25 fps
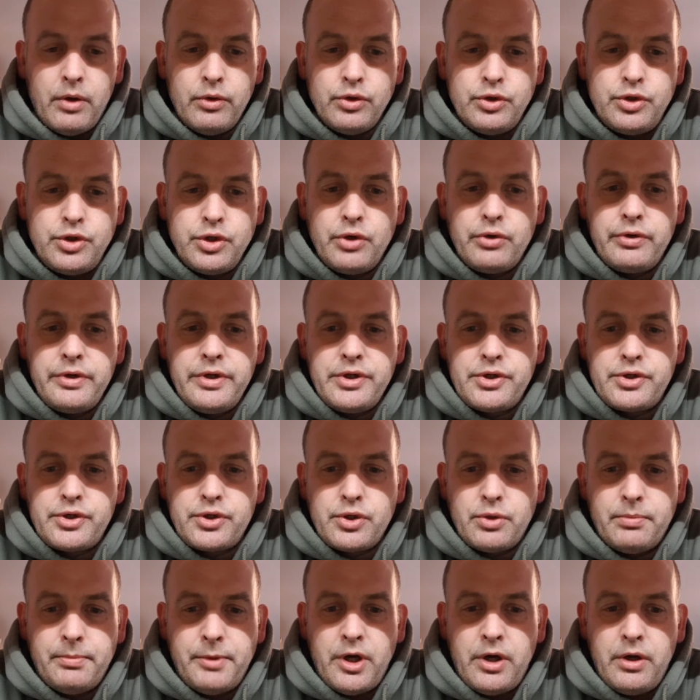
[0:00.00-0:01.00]
During the
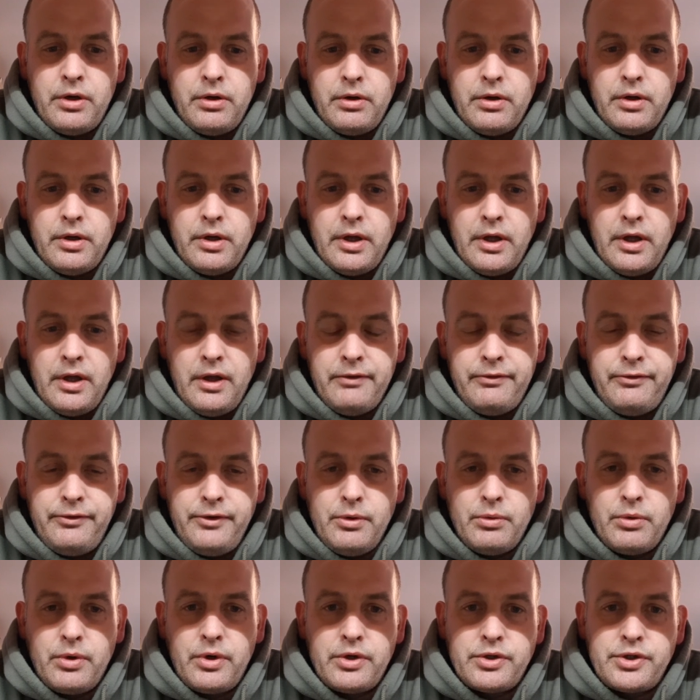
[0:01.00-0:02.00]
summer, if
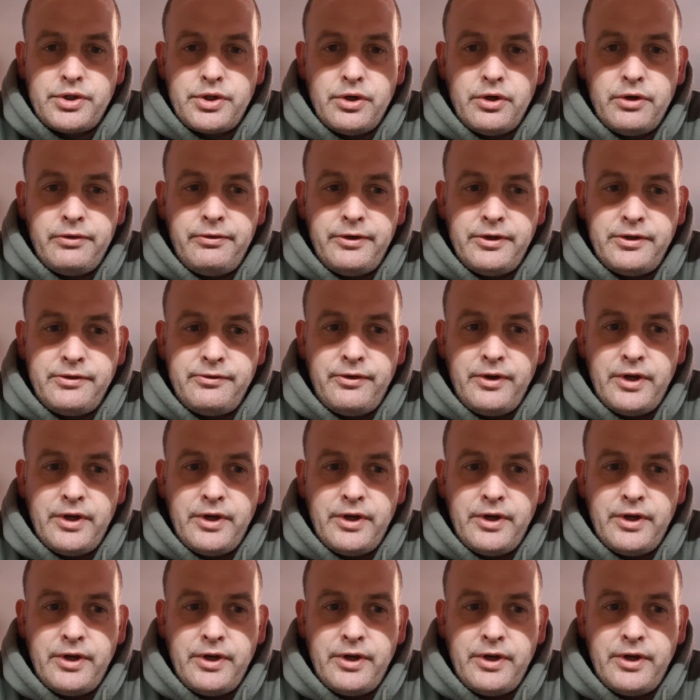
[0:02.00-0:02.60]
you want to surface